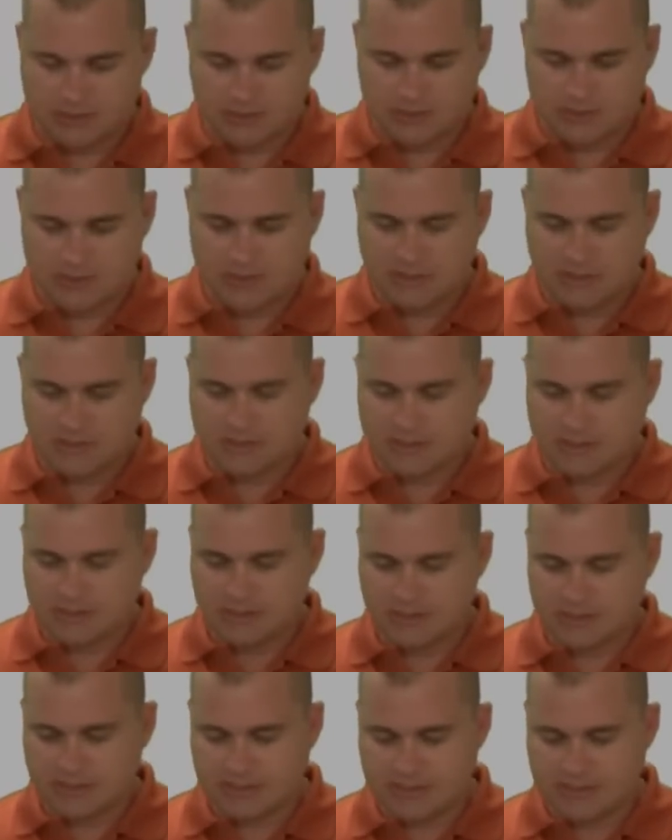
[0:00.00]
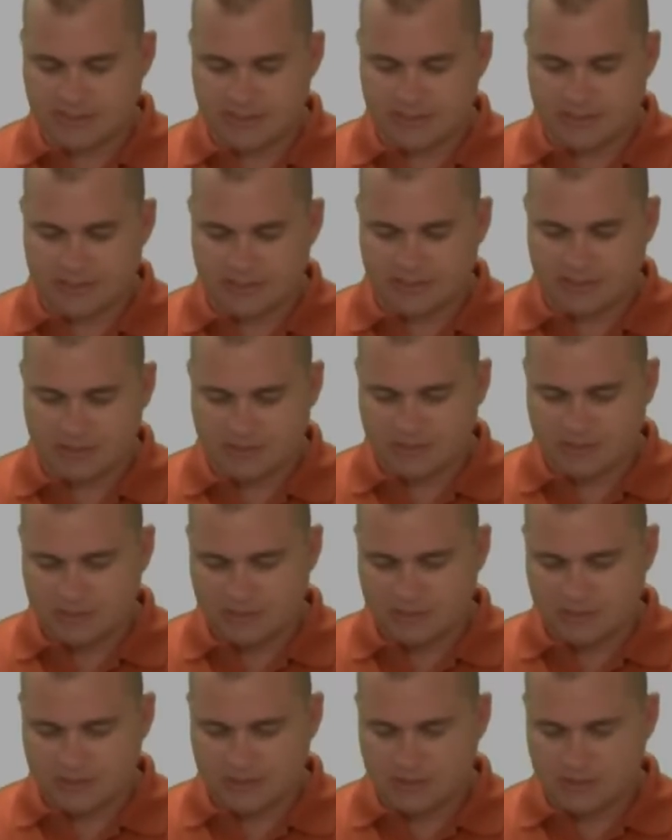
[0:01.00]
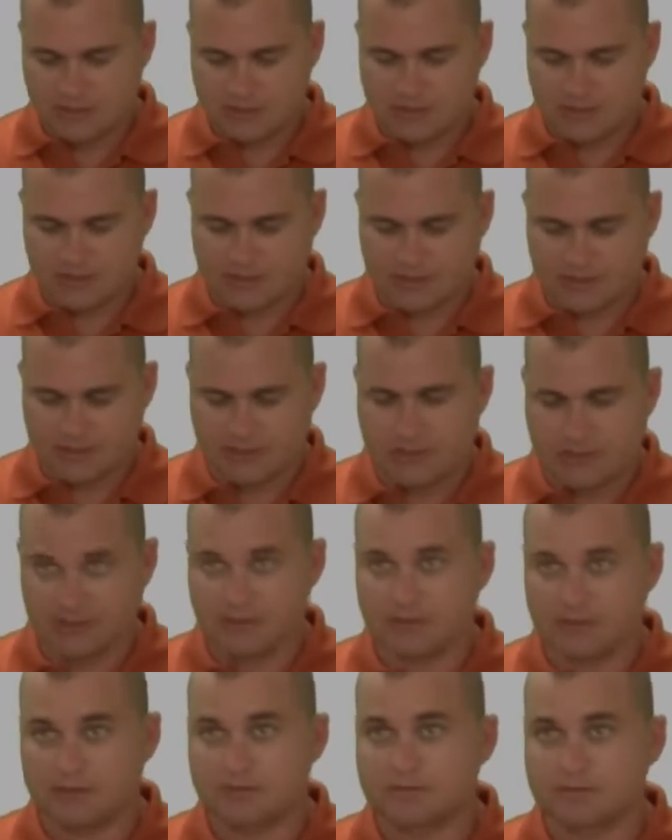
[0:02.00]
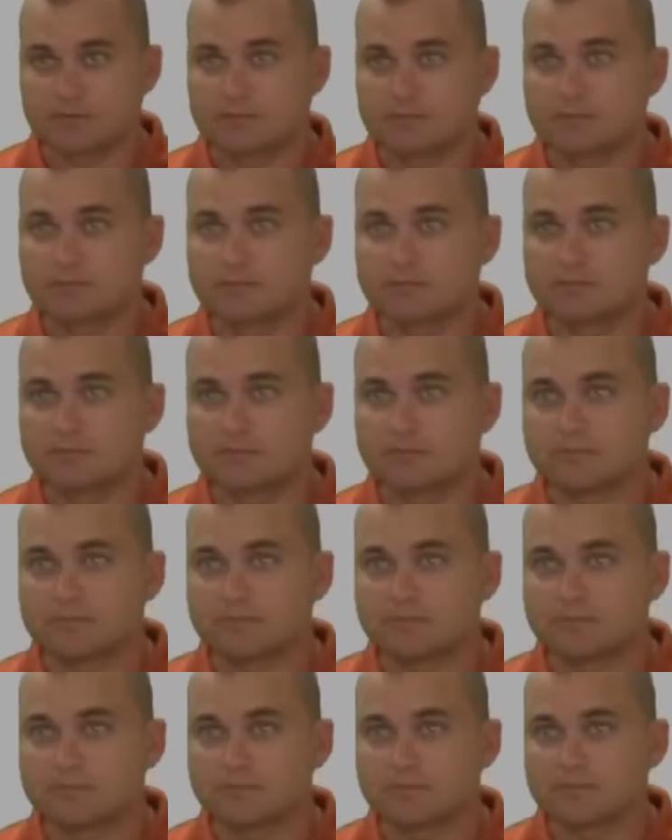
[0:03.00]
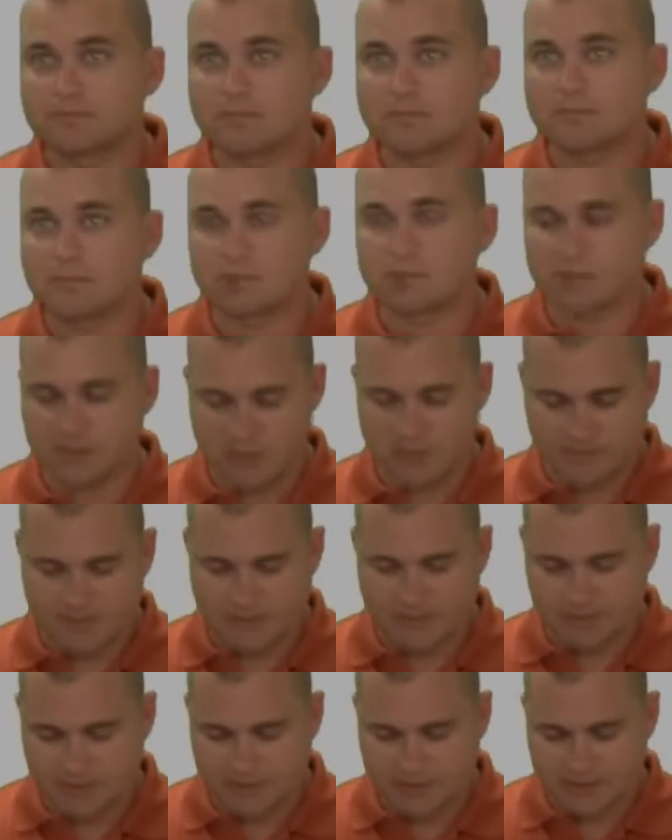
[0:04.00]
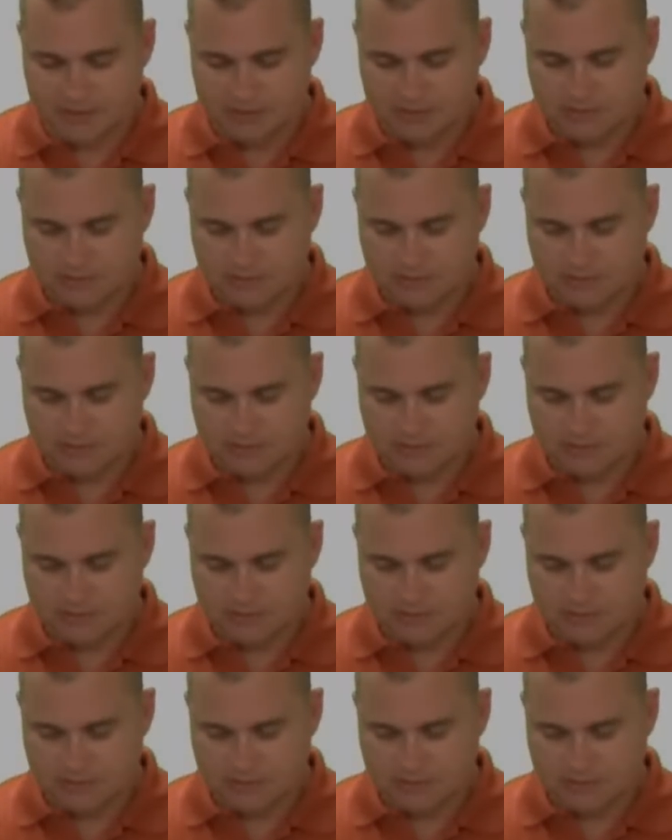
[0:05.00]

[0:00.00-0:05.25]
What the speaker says: C6-existing, make sure I spell it right,